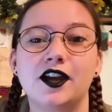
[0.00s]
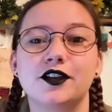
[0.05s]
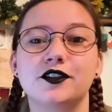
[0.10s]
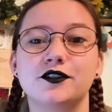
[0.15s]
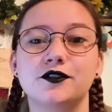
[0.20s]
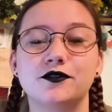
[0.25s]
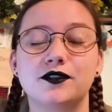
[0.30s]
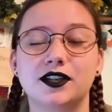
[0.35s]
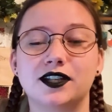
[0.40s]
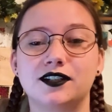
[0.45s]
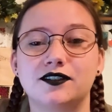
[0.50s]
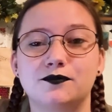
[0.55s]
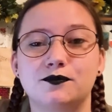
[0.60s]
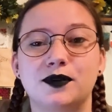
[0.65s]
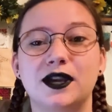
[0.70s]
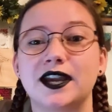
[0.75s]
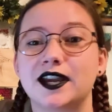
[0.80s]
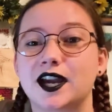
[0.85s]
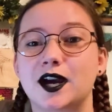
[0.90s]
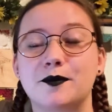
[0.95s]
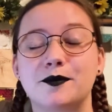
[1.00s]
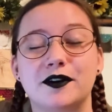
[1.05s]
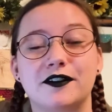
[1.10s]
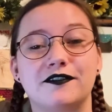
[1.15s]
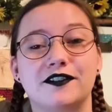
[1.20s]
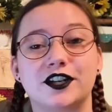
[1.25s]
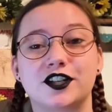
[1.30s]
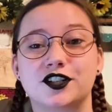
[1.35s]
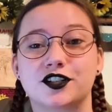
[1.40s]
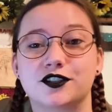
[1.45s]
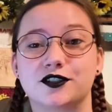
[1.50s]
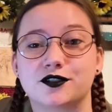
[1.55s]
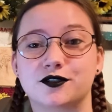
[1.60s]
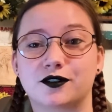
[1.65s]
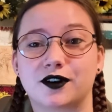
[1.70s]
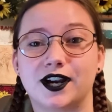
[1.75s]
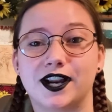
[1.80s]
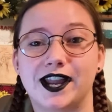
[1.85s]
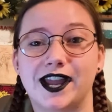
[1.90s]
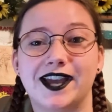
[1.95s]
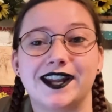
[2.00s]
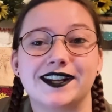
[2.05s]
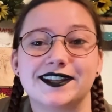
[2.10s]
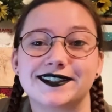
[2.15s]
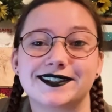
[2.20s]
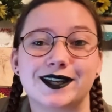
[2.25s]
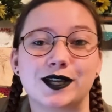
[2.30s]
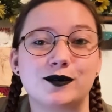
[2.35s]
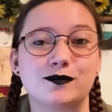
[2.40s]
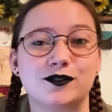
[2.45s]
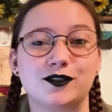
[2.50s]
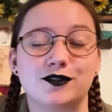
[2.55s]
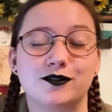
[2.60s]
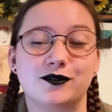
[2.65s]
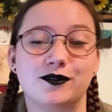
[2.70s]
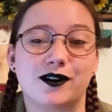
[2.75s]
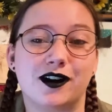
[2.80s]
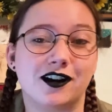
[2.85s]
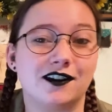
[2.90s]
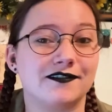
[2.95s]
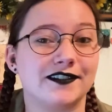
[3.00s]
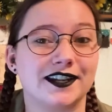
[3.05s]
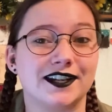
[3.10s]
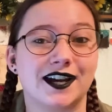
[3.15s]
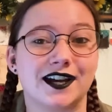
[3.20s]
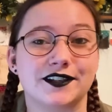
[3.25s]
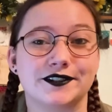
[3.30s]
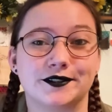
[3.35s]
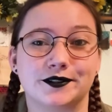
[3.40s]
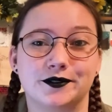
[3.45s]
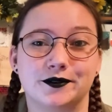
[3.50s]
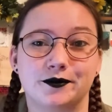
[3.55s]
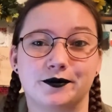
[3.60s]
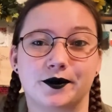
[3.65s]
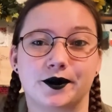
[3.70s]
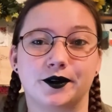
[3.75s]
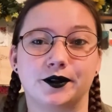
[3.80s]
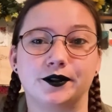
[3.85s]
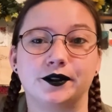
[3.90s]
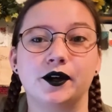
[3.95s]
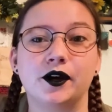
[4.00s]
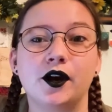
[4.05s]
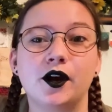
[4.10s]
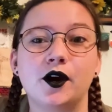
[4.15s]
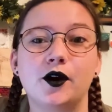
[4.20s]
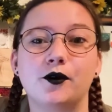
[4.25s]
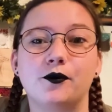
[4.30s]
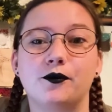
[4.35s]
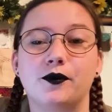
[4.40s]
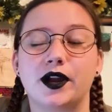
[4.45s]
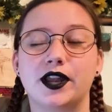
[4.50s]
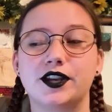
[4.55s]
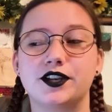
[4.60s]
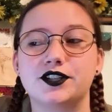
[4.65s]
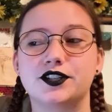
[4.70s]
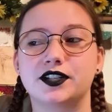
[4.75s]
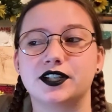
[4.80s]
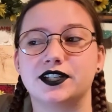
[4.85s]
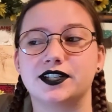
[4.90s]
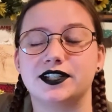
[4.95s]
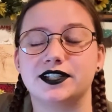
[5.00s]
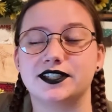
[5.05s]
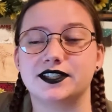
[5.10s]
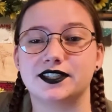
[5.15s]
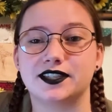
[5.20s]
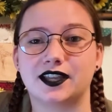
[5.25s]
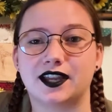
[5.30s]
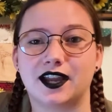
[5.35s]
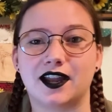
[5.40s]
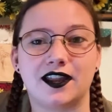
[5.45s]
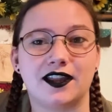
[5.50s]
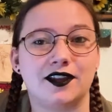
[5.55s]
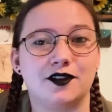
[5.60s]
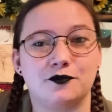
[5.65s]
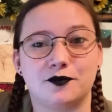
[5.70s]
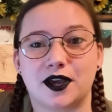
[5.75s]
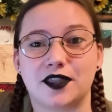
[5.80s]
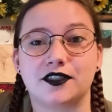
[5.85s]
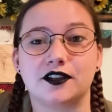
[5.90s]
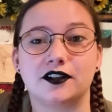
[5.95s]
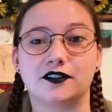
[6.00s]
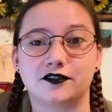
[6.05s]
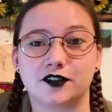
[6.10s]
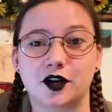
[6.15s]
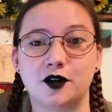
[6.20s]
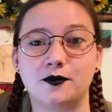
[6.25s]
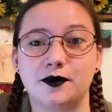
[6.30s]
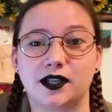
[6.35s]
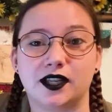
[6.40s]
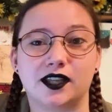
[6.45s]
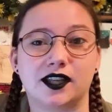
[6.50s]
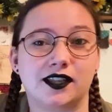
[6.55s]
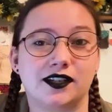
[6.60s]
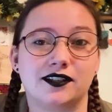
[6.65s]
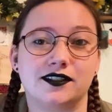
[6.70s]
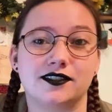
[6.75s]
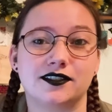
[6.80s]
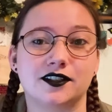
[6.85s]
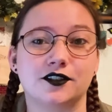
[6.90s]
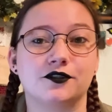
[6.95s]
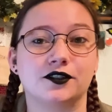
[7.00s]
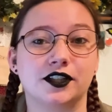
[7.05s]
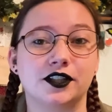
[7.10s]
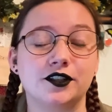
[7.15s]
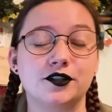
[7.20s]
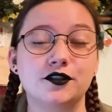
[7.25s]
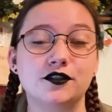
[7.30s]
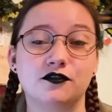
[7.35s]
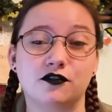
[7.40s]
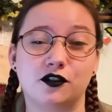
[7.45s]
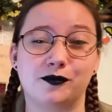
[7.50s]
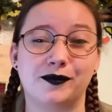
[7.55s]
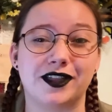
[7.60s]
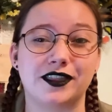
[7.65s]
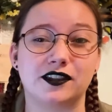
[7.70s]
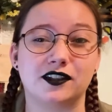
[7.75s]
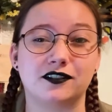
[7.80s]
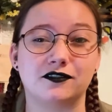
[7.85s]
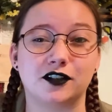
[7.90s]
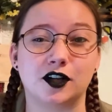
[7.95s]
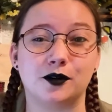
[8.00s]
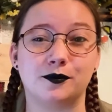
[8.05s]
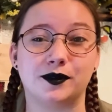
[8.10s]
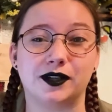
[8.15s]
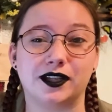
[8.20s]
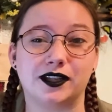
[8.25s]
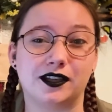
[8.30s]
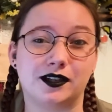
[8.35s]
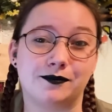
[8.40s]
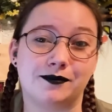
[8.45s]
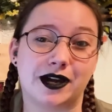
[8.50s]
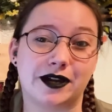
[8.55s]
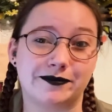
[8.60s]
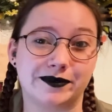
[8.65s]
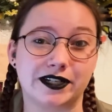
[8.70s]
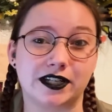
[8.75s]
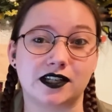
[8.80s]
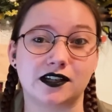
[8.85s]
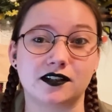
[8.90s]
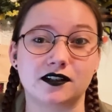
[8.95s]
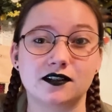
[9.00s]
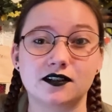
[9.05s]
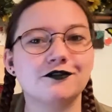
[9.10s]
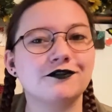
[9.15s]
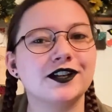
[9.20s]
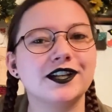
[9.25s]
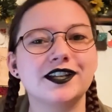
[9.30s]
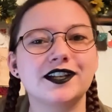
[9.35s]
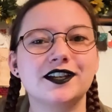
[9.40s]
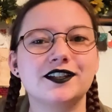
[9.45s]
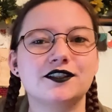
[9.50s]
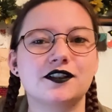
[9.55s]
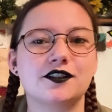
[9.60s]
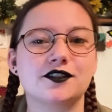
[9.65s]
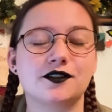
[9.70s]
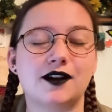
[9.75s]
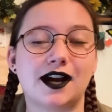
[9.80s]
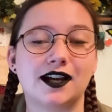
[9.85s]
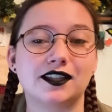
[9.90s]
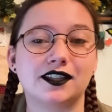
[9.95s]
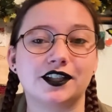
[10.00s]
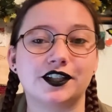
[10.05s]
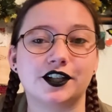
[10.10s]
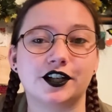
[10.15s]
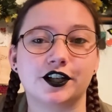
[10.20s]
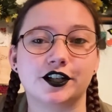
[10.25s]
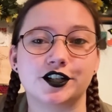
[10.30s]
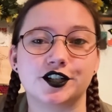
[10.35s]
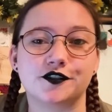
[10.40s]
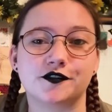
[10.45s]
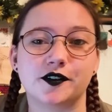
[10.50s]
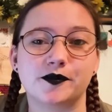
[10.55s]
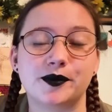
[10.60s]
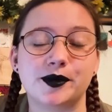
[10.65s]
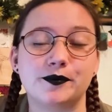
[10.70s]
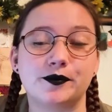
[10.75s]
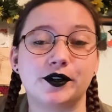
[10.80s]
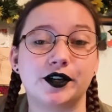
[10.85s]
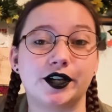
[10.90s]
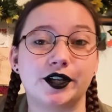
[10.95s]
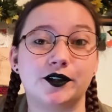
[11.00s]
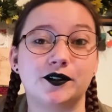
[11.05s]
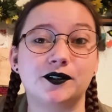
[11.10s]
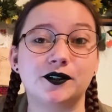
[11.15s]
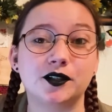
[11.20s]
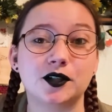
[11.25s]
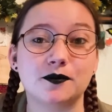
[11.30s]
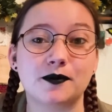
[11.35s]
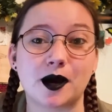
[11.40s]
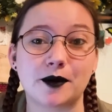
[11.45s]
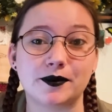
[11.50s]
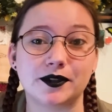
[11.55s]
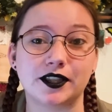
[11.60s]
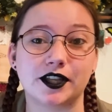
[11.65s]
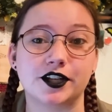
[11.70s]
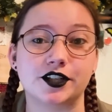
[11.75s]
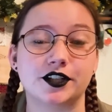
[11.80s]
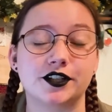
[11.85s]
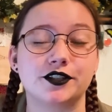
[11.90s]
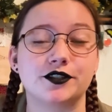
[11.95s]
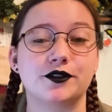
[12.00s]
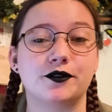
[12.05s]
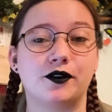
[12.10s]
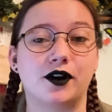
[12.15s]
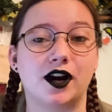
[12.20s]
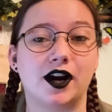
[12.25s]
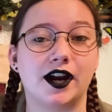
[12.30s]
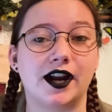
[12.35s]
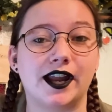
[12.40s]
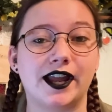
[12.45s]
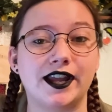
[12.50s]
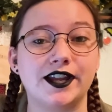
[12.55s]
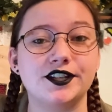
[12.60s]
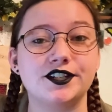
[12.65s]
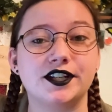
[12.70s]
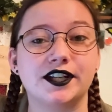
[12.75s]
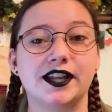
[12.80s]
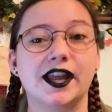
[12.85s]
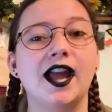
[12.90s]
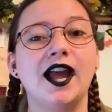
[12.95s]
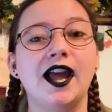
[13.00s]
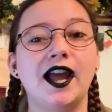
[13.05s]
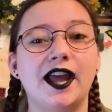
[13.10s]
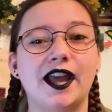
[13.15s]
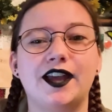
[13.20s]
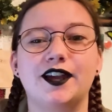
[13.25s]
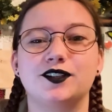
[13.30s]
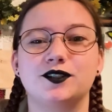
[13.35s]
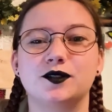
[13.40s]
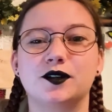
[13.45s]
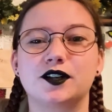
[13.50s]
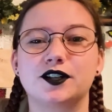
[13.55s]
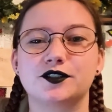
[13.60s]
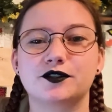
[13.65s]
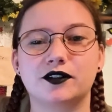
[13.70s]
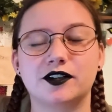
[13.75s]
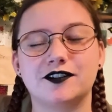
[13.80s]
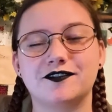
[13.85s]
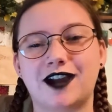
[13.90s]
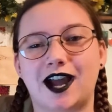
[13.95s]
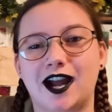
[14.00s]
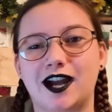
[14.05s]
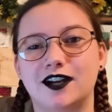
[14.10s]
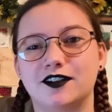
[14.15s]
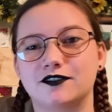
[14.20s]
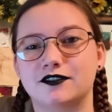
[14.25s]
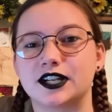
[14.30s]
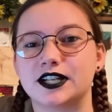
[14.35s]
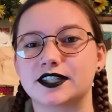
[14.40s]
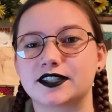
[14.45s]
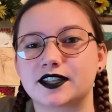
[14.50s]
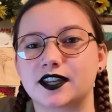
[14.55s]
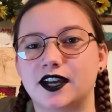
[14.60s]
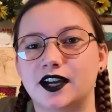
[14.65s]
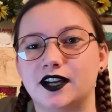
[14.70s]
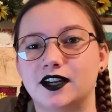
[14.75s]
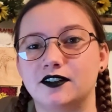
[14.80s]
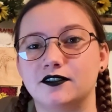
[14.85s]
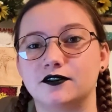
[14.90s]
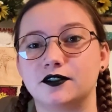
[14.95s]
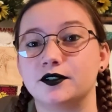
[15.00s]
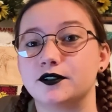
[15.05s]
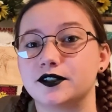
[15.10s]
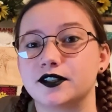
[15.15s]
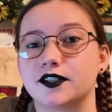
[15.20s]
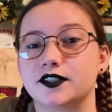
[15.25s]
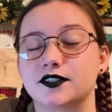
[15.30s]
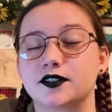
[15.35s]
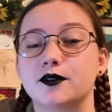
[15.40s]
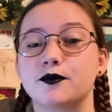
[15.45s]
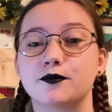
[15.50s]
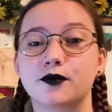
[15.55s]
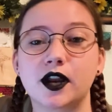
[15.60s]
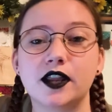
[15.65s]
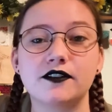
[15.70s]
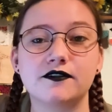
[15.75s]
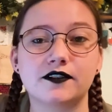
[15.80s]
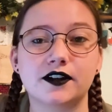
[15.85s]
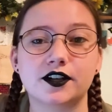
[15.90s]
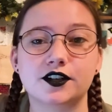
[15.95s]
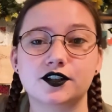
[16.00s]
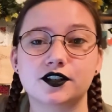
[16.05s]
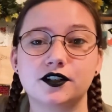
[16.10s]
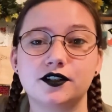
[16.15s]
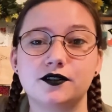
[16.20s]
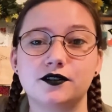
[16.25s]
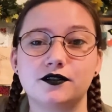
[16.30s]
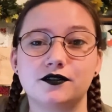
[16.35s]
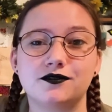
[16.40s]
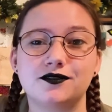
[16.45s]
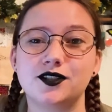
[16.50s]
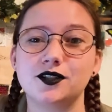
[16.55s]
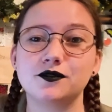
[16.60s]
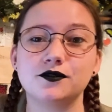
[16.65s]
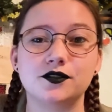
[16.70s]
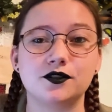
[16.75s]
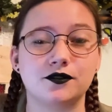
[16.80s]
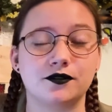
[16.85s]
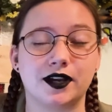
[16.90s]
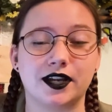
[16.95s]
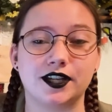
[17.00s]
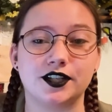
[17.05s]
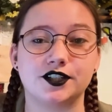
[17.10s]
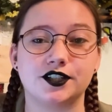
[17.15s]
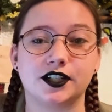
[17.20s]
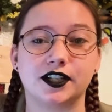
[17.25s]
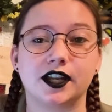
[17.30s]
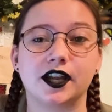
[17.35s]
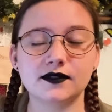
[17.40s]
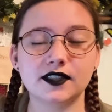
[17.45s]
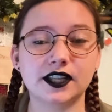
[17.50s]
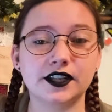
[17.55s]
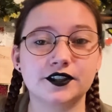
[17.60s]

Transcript: you can pick up a fiction story and escape to a fantastical world which is a method of coping and is a really useful method of coping, in my opinion. Reading is also highly encouraged for people in older populations who are aging and who are sort of at risk of losing some brain function due to aging.